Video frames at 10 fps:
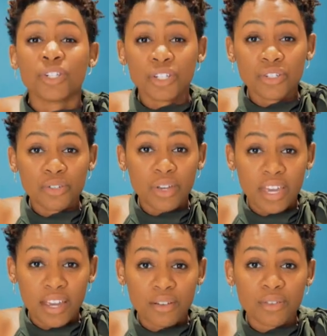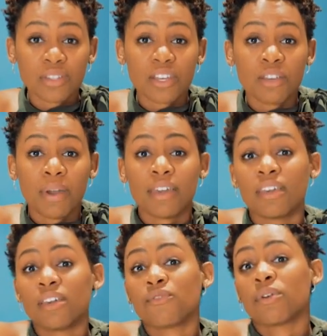traditional candles that you
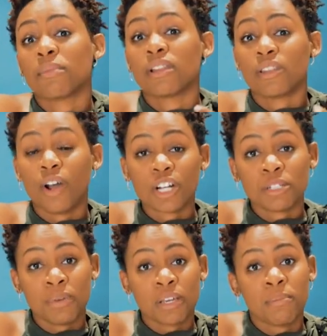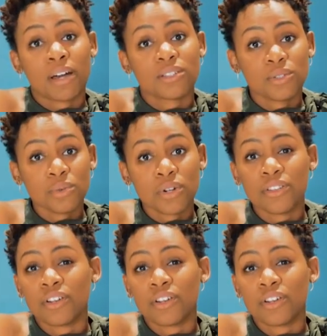might get from a large big box store,